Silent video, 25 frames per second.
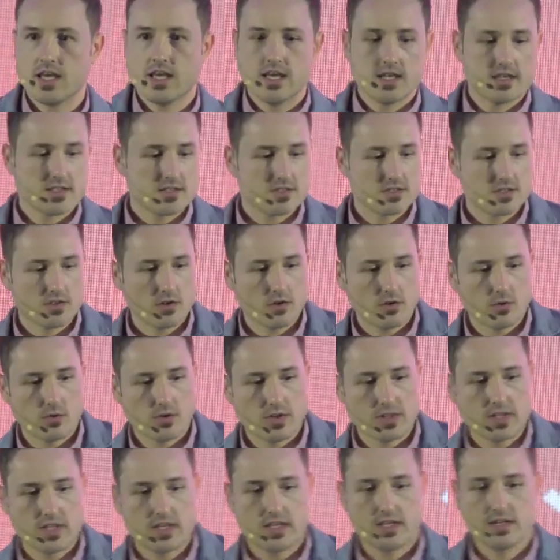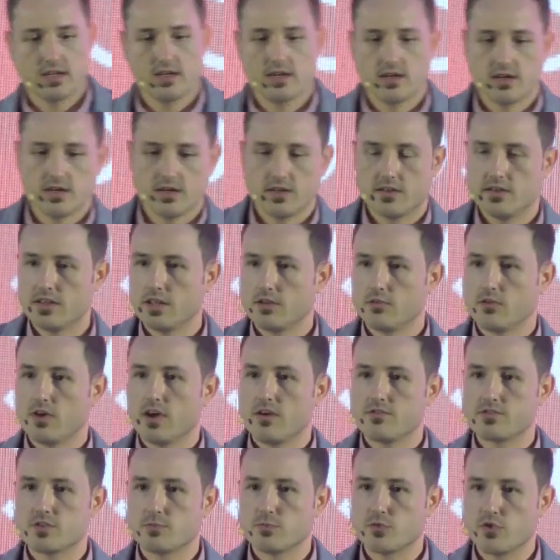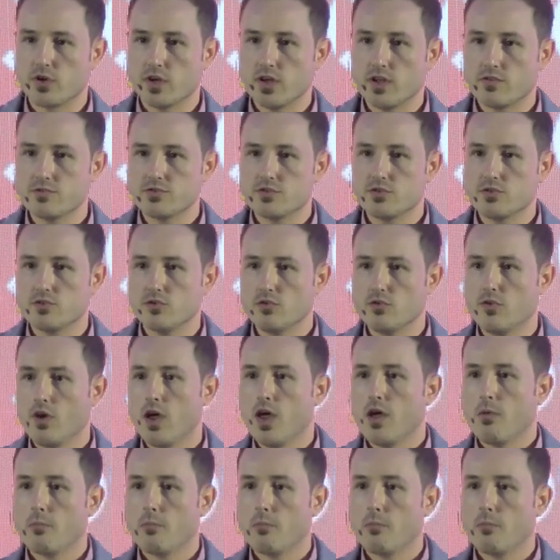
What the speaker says: So then you have some trade-offs to do,